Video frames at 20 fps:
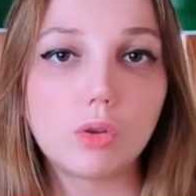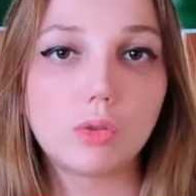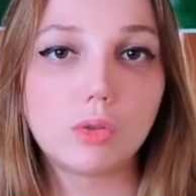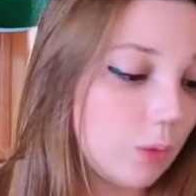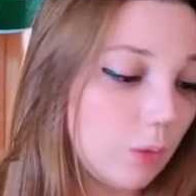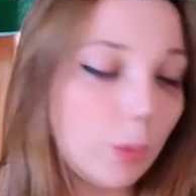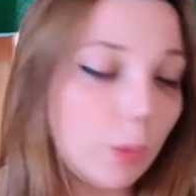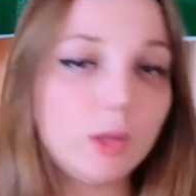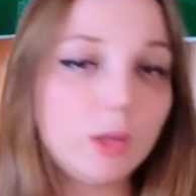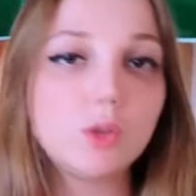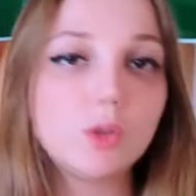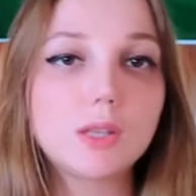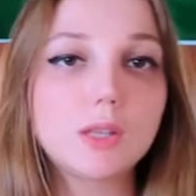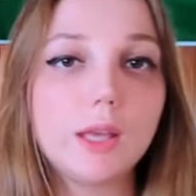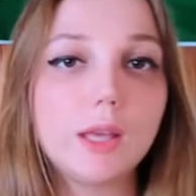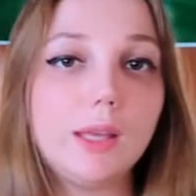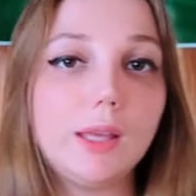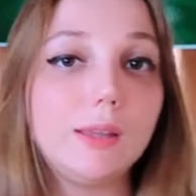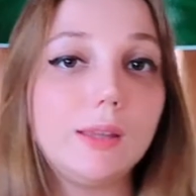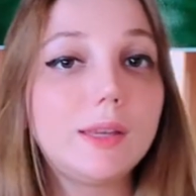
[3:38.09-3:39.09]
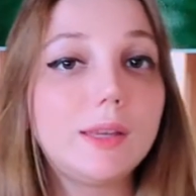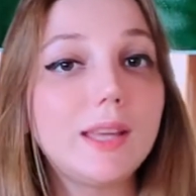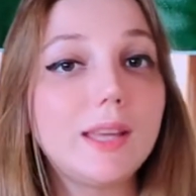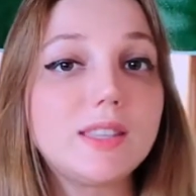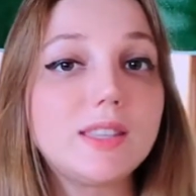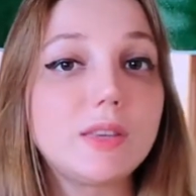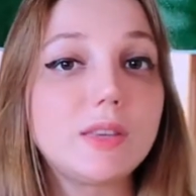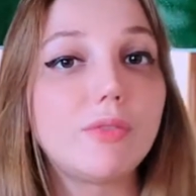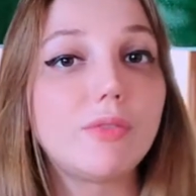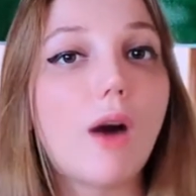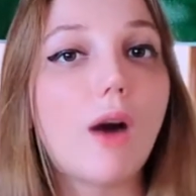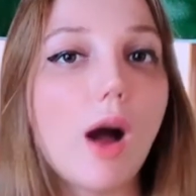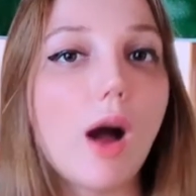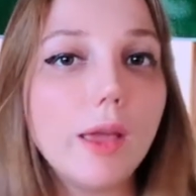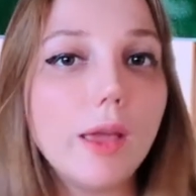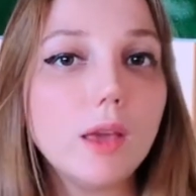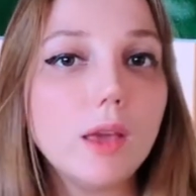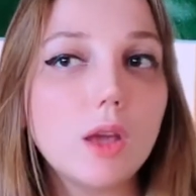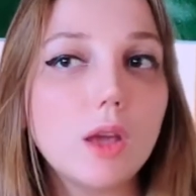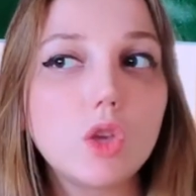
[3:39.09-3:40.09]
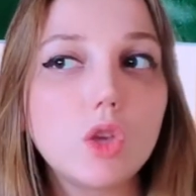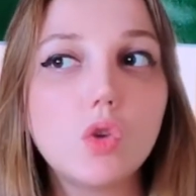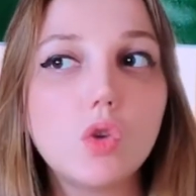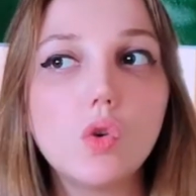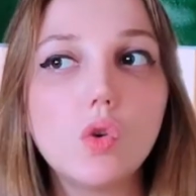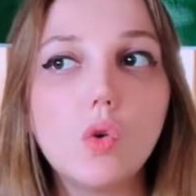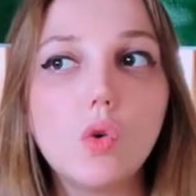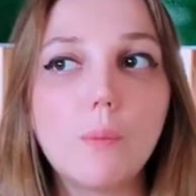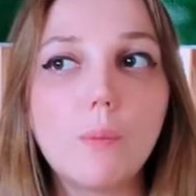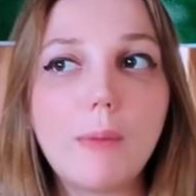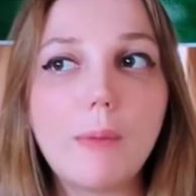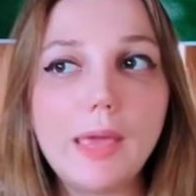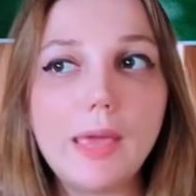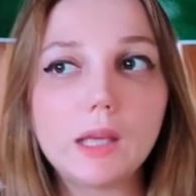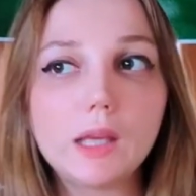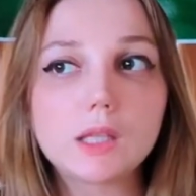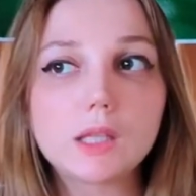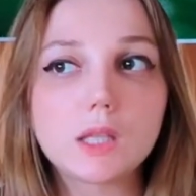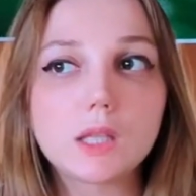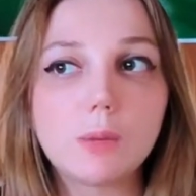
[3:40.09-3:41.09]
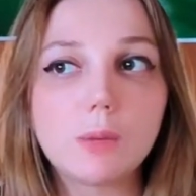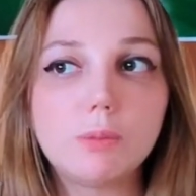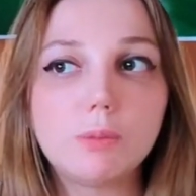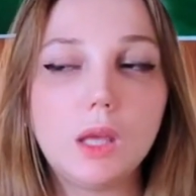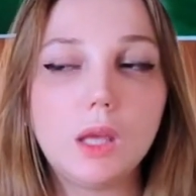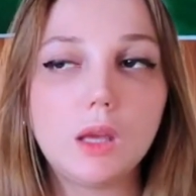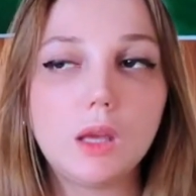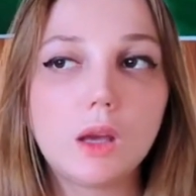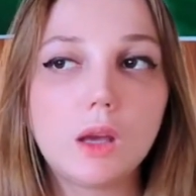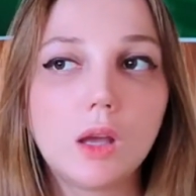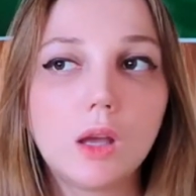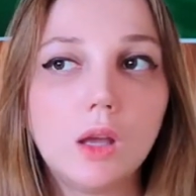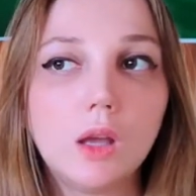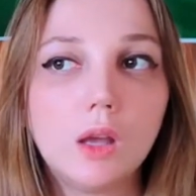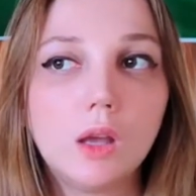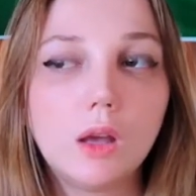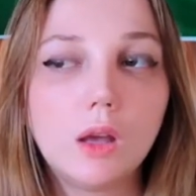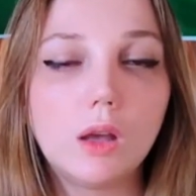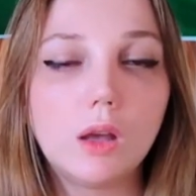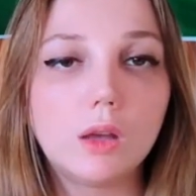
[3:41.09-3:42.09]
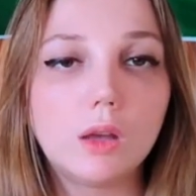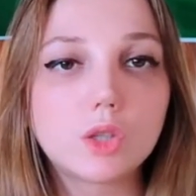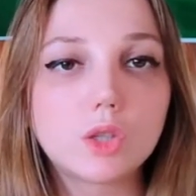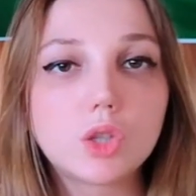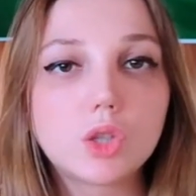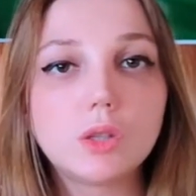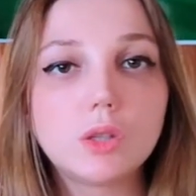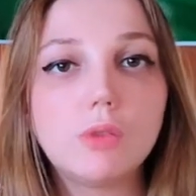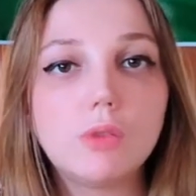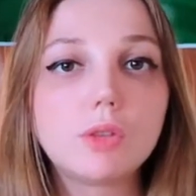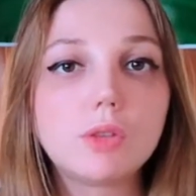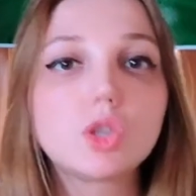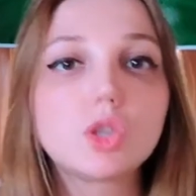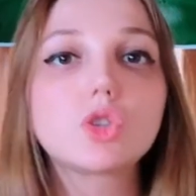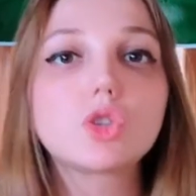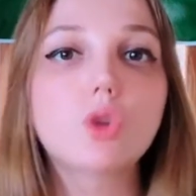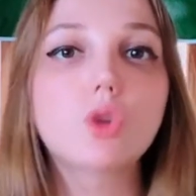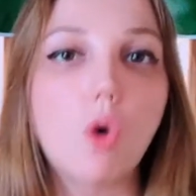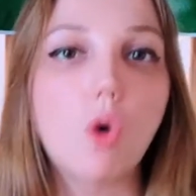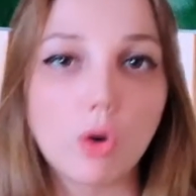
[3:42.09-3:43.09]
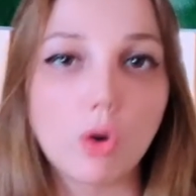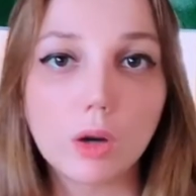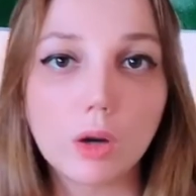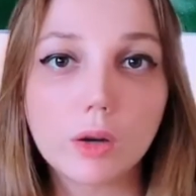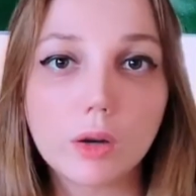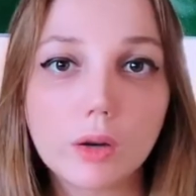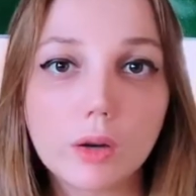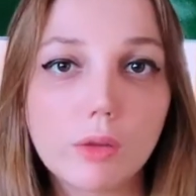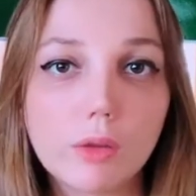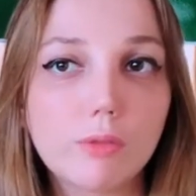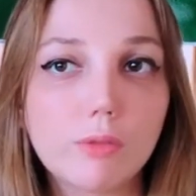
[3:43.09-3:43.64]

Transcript: And when you say intensify, you make something even stronger.